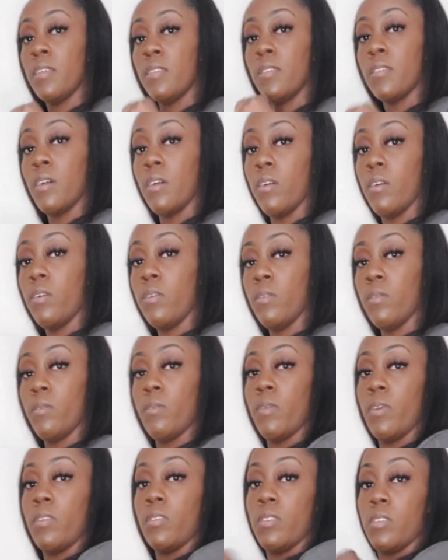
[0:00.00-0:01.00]
So
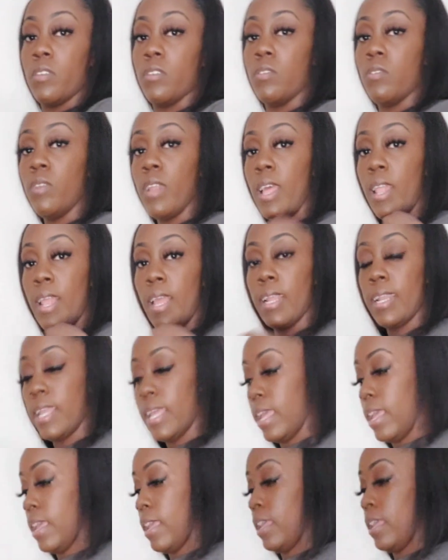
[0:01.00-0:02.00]
you're gonna just do that like
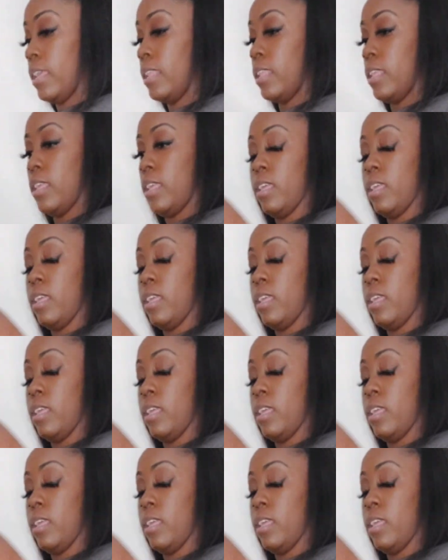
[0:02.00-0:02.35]
that, and